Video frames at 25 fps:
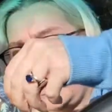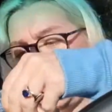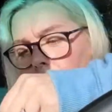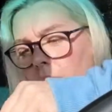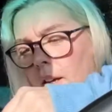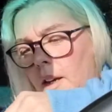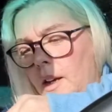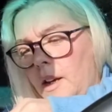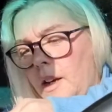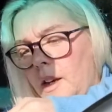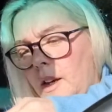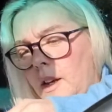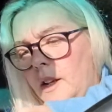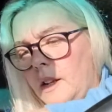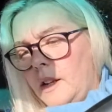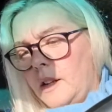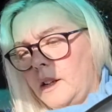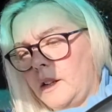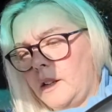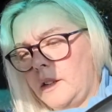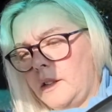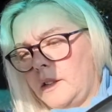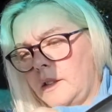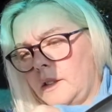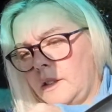
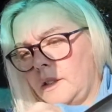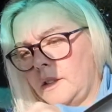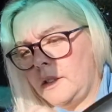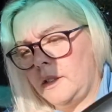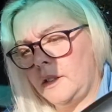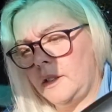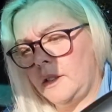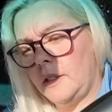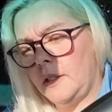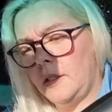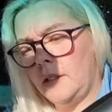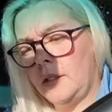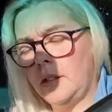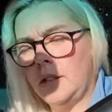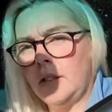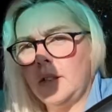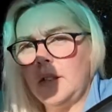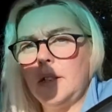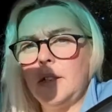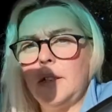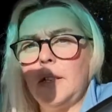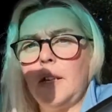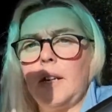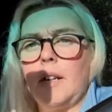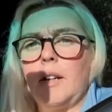And the
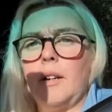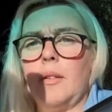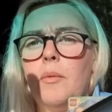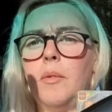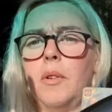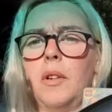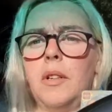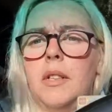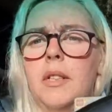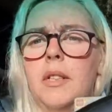second one